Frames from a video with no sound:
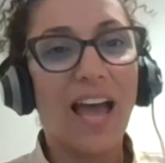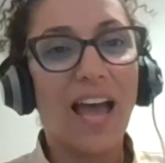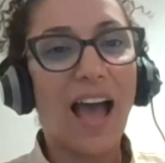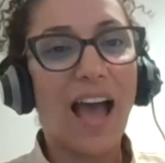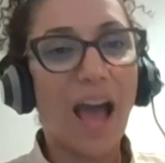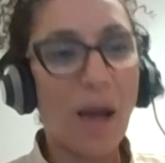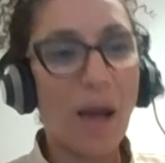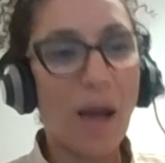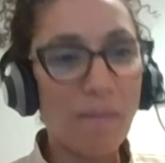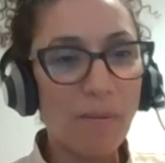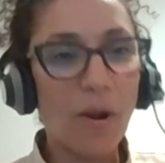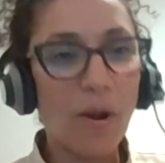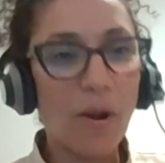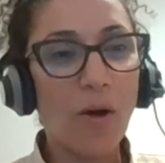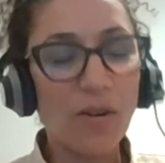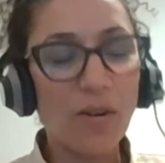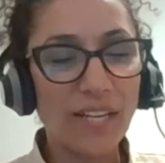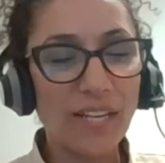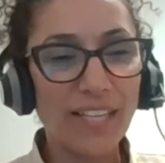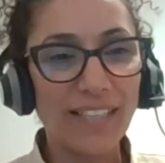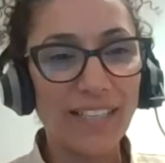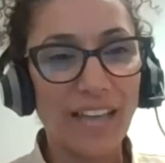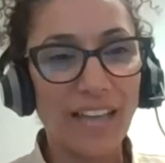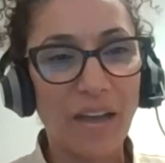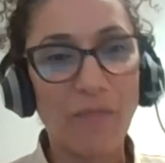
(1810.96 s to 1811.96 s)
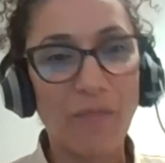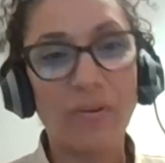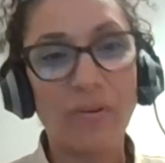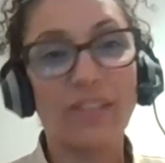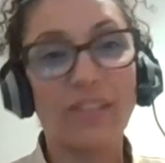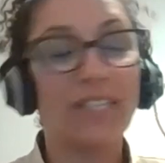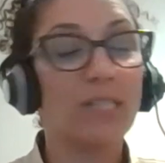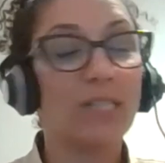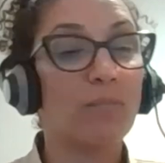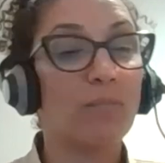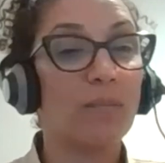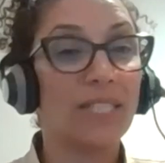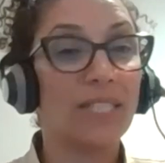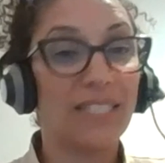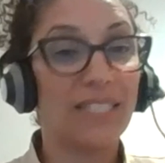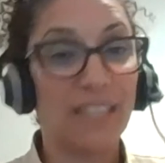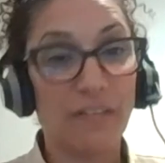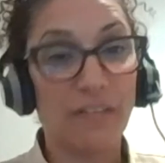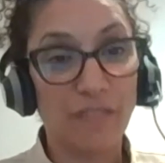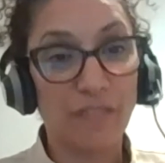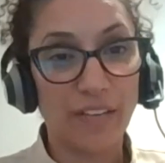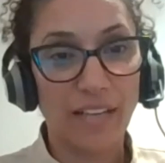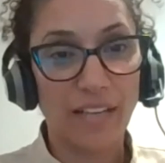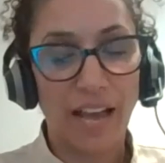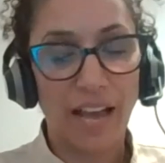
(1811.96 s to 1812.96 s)
uploading them with a
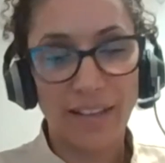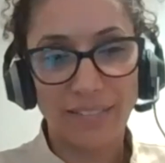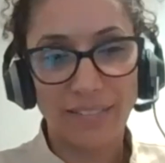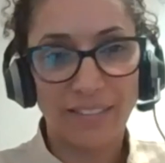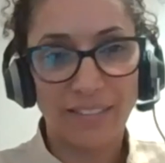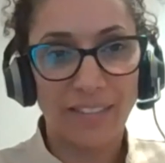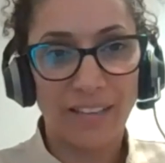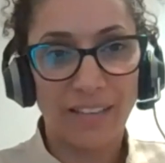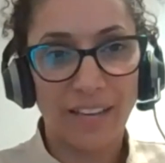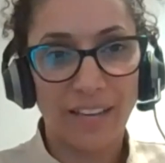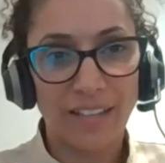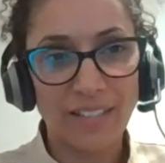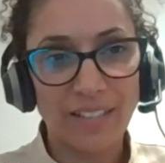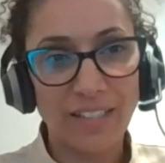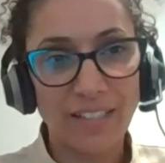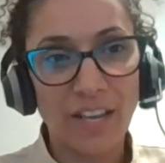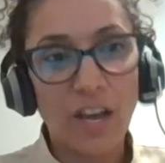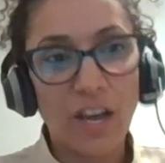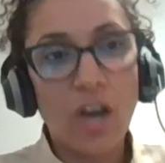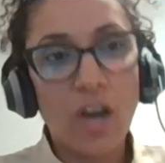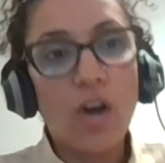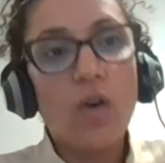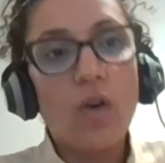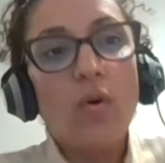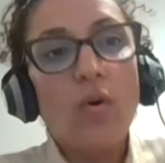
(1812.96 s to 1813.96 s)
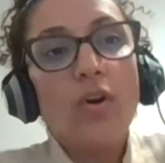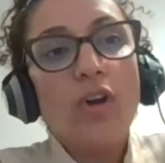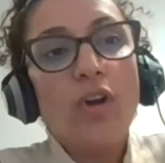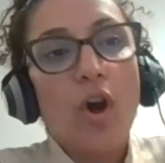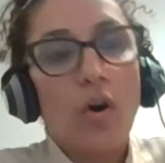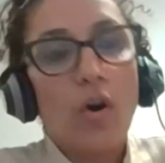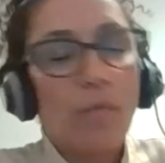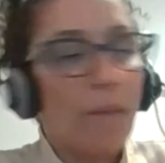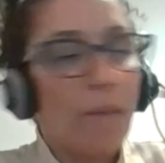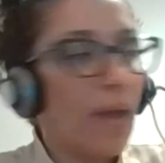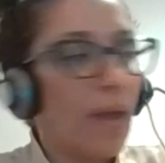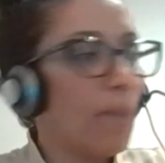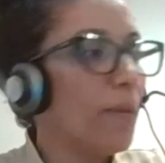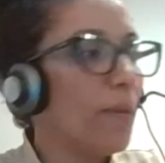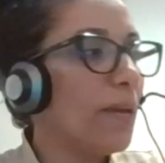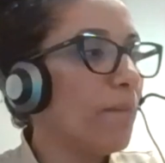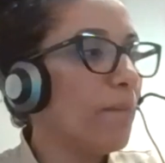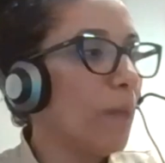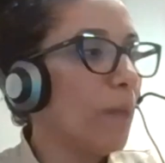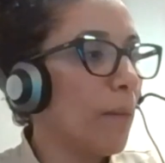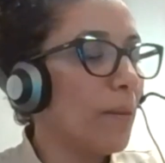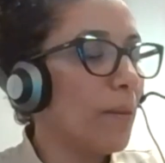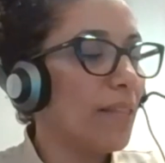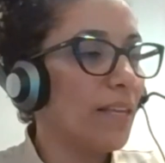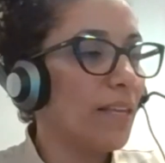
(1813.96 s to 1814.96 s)
specific antigens who know maybe
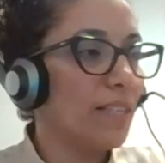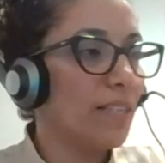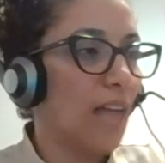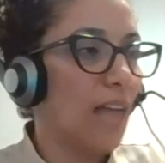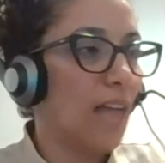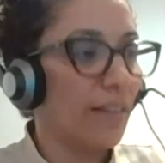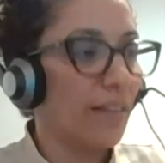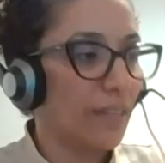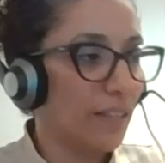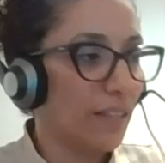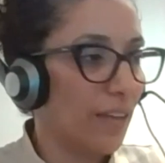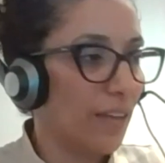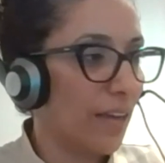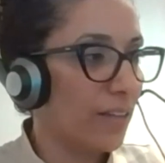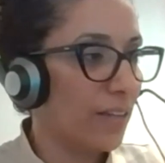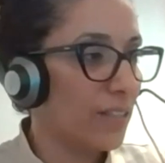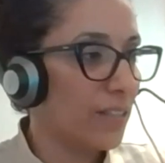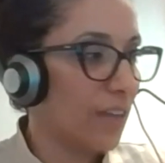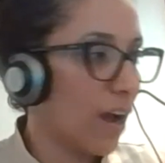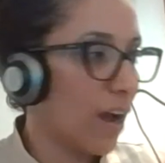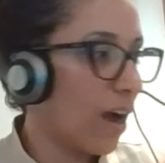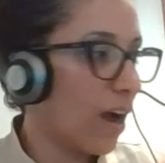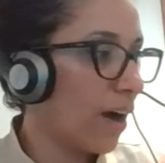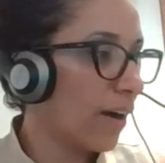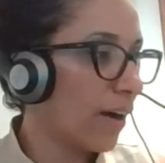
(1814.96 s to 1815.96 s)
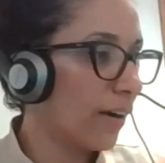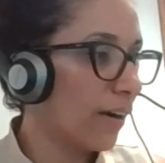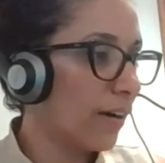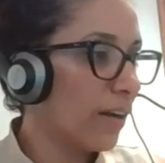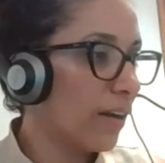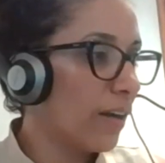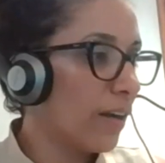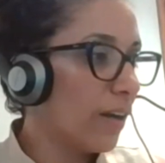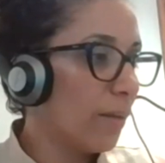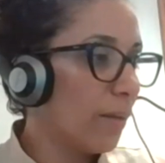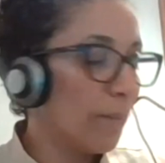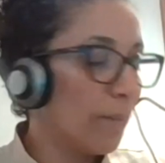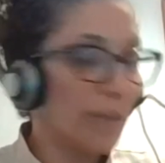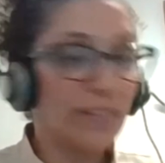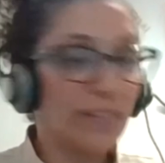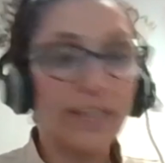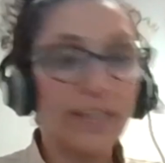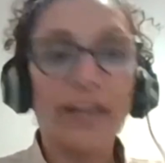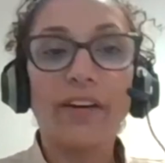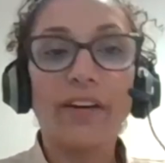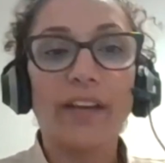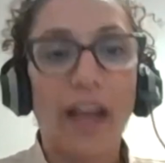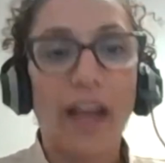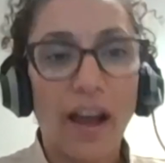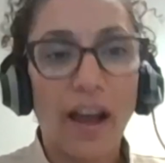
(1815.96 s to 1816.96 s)
maybe these antigens are
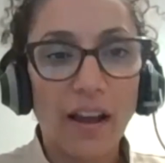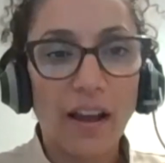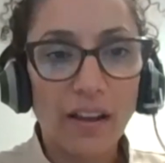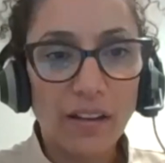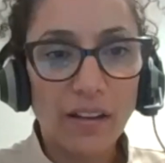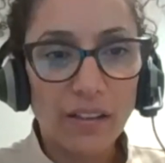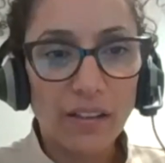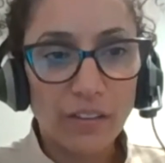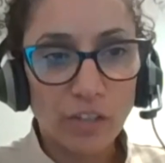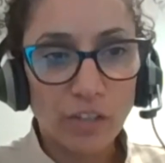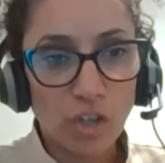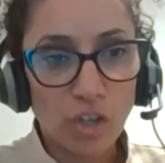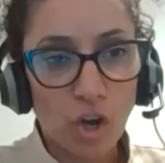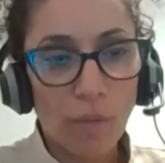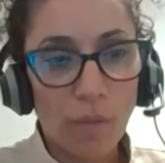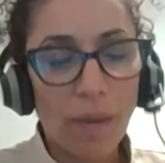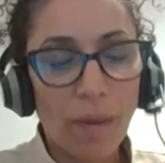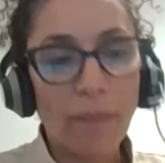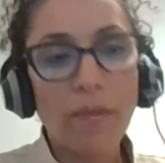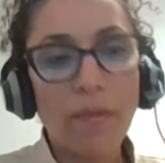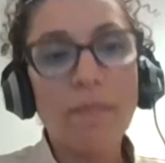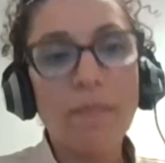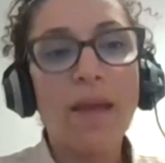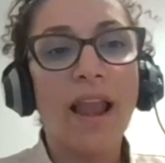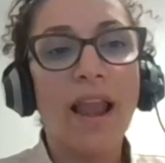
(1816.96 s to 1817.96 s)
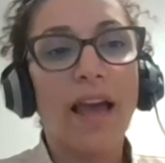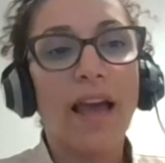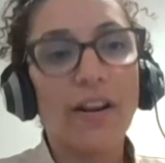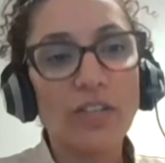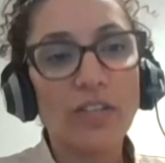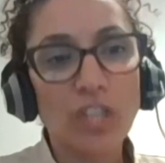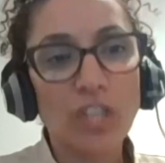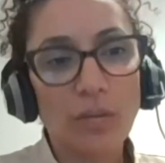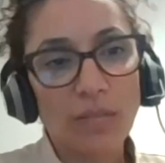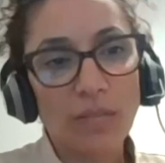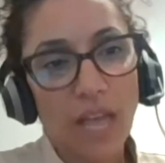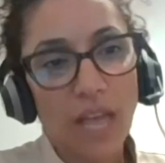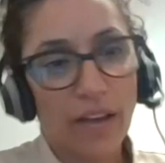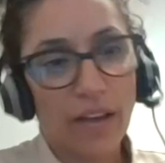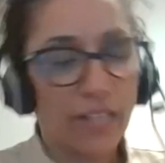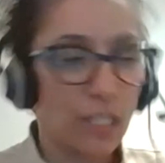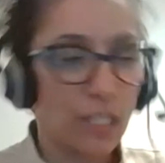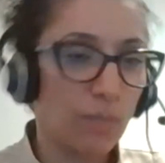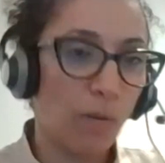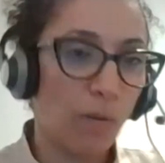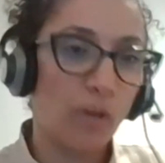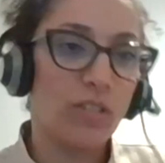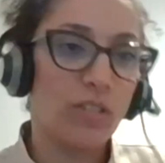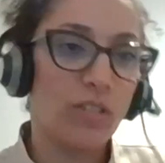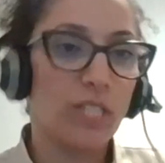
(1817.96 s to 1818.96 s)
bacteria you know maybe melanosomes are
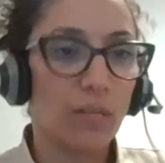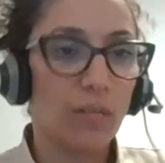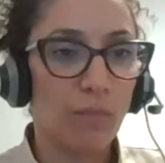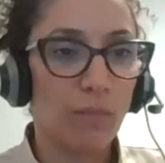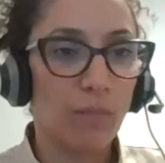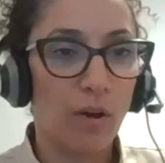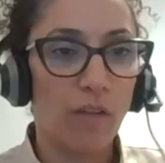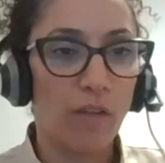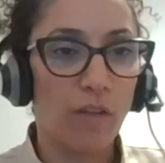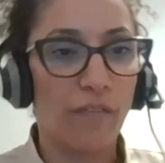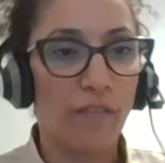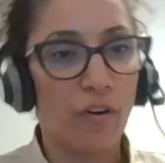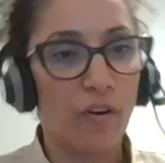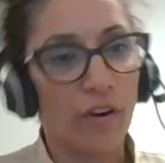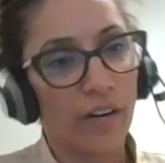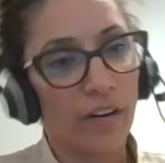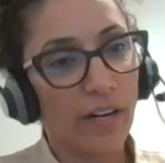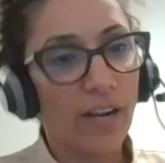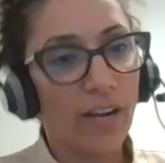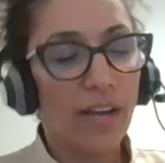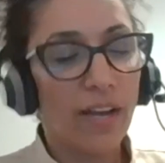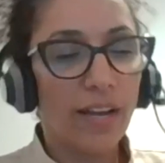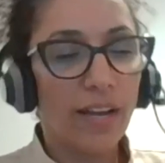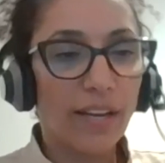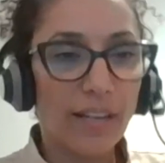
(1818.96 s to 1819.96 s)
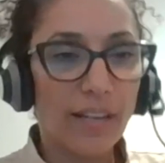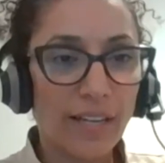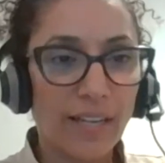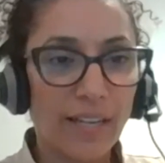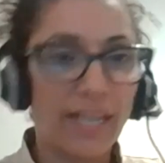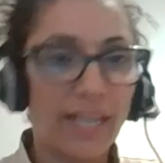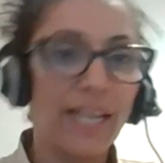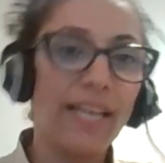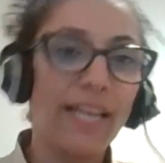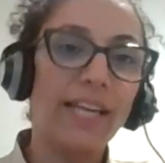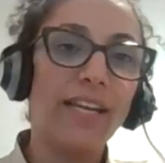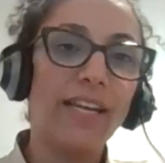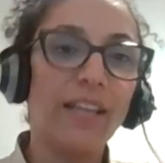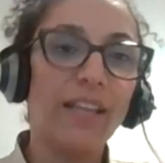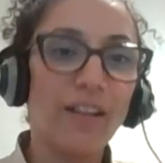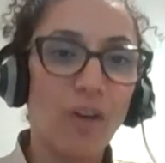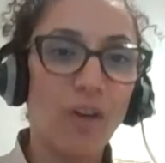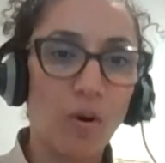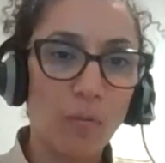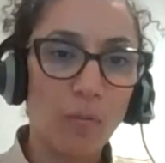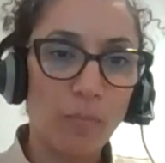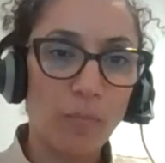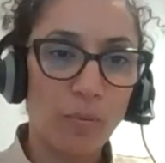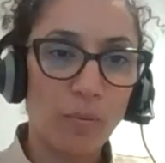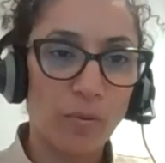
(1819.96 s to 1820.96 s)
responsible for cleaning
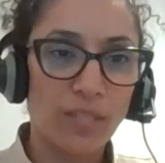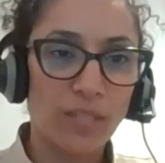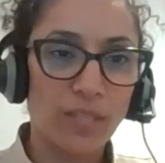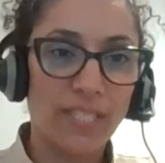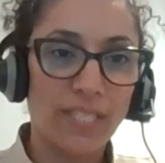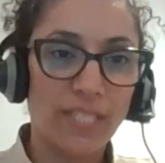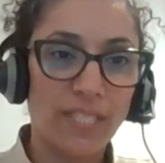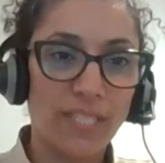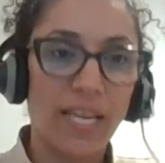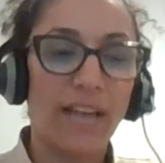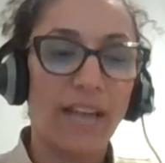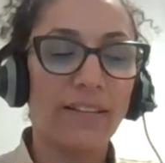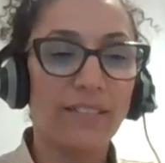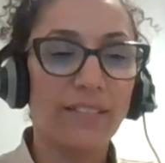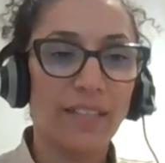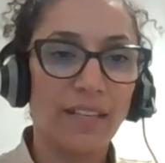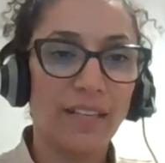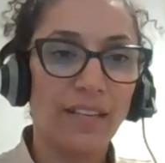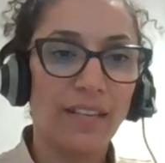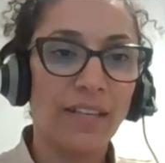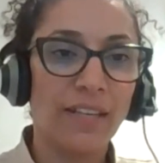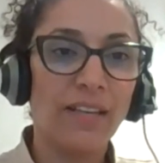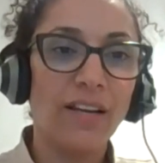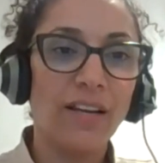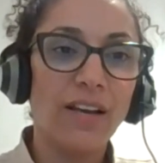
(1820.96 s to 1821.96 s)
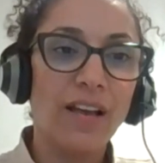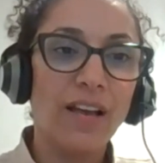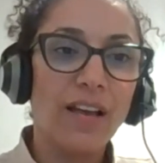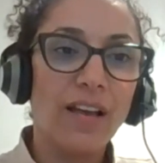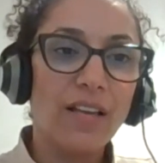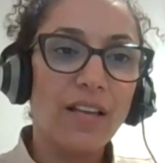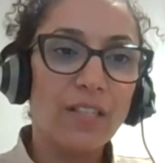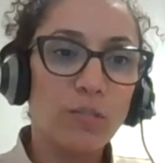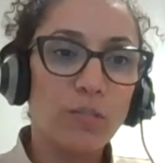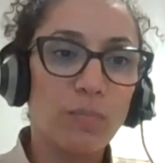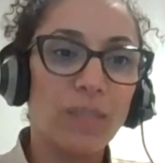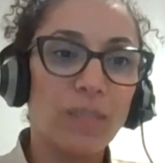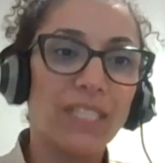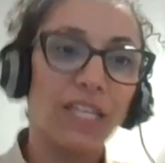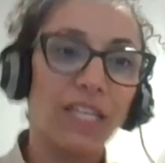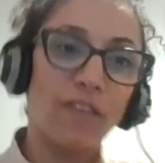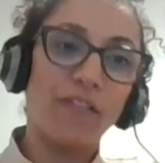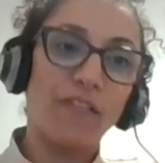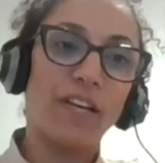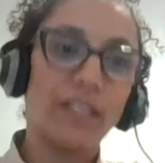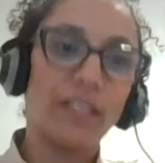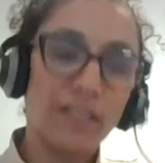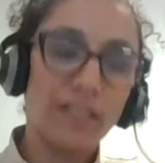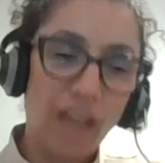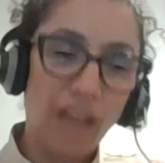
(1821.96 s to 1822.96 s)
or presenting
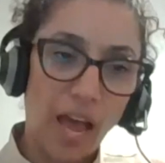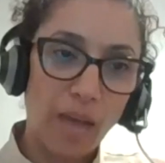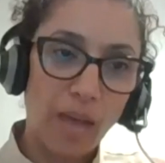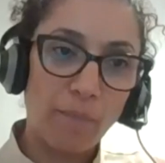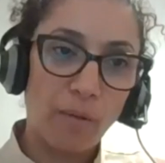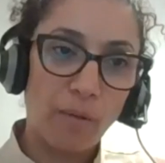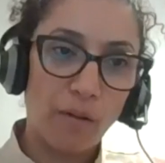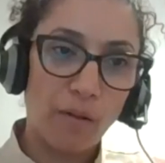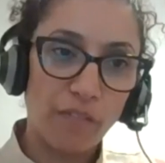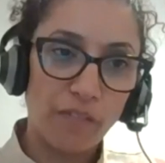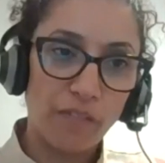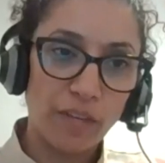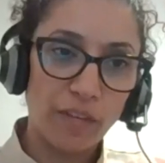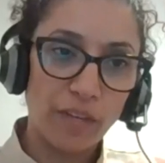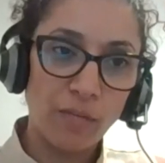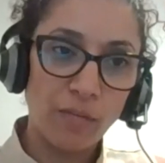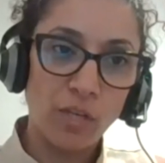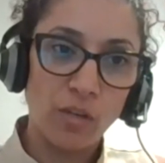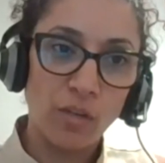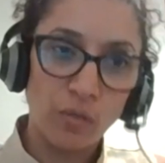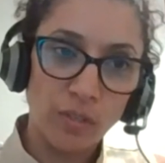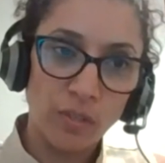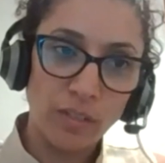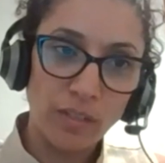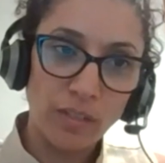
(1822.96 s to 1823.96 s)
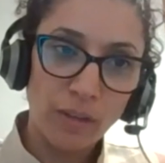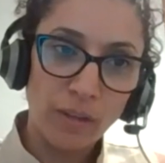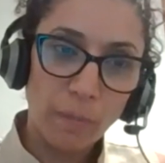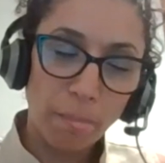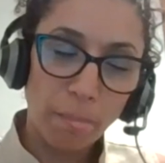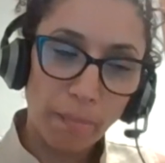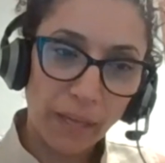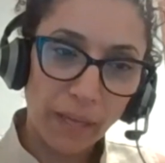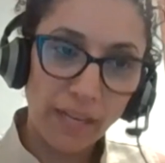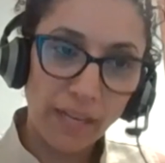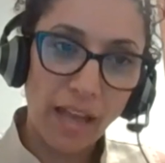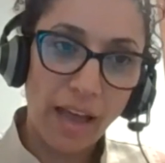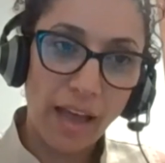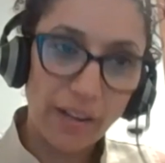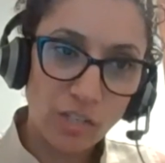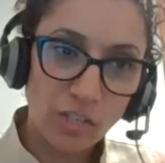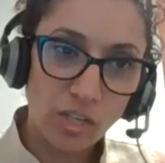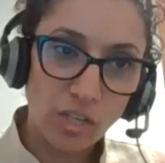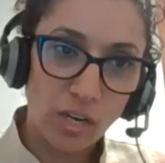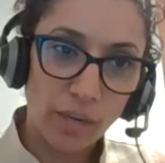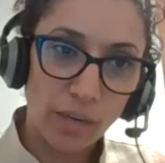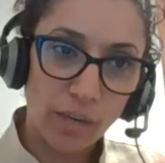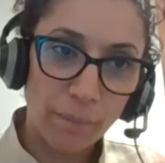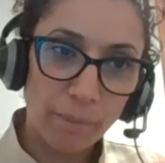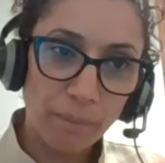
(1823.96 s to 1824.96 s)
specific type of immune
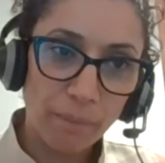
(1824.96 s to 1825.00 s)
reaction